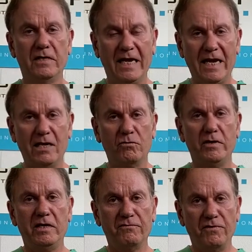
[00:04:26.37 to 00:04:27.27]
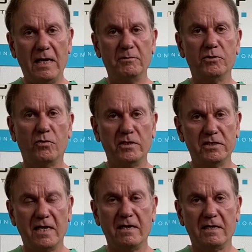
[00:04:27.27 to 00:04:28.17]
angry inflammatory
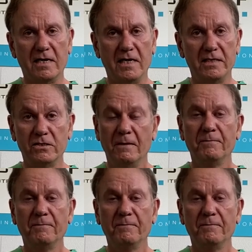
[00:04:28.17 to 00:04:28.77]
cytokines